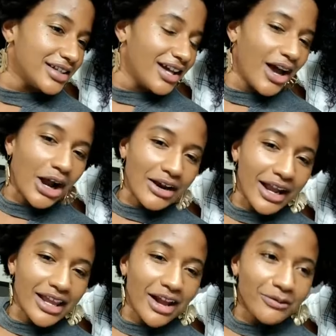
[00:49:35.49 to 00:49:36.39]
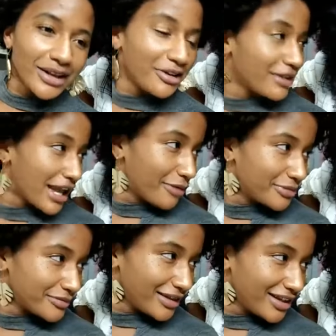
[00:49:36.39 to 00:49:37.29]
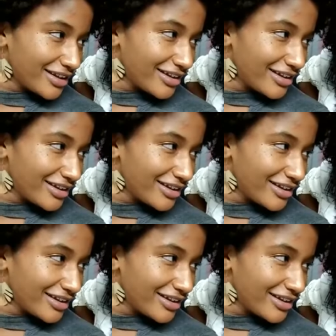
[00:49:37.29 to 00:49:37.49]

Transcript: Mm-hmm. All right. Y'all ready to count with me?